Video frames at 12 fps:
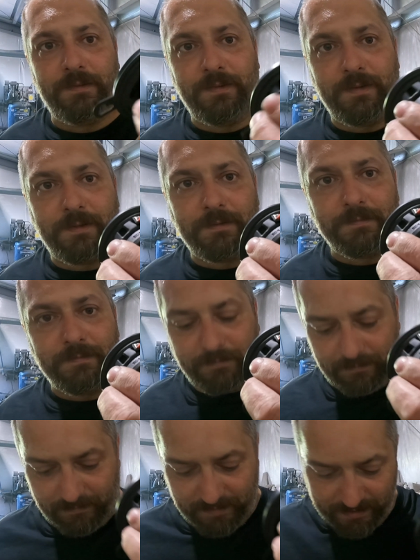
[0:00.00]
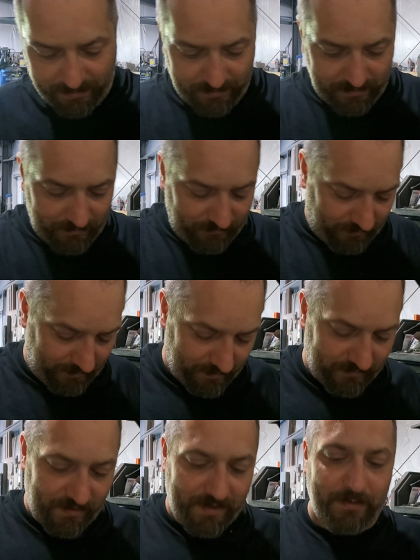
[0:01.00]
So that is
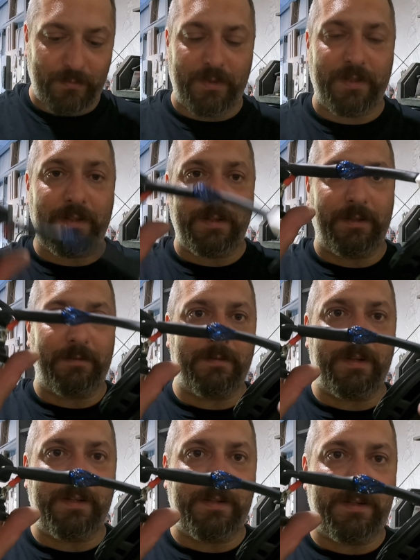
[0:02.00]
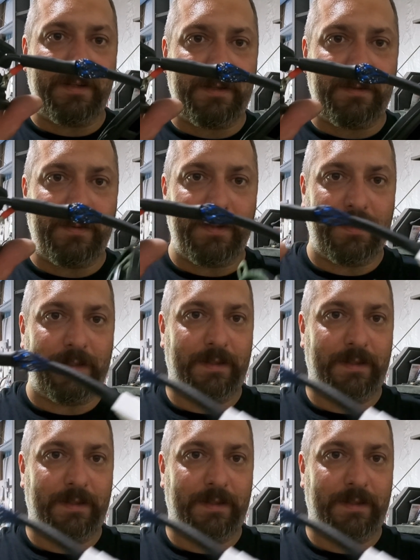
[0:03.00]
the second one ready to go.